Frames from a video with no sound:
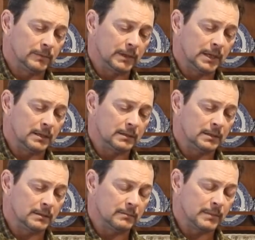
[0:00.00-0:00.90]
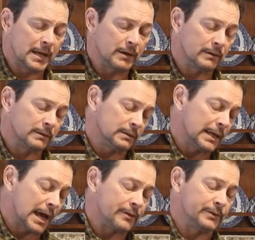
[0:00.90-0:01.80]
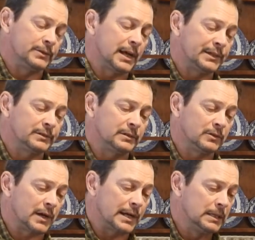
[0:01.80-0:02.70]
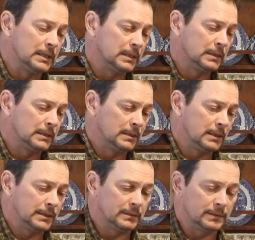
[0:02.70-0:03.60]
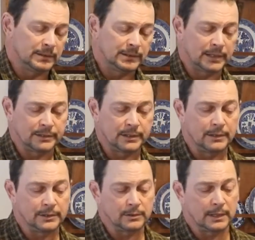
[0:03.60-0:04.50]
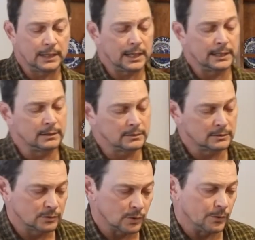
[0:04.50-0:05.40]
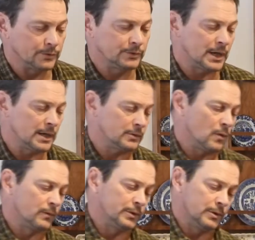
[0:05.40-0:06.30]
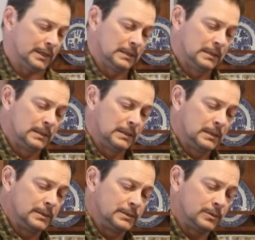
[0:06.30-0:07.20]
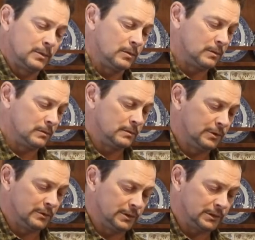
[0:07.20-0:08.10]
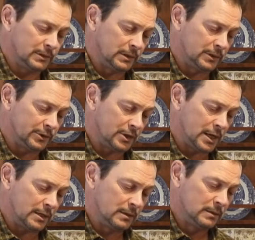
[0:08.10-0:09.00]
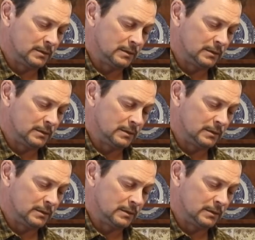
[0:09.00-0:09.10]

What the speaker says: in a manner. It gathers dust and crud and it sticks in there. So I don't try not to overdo it. So just a little shot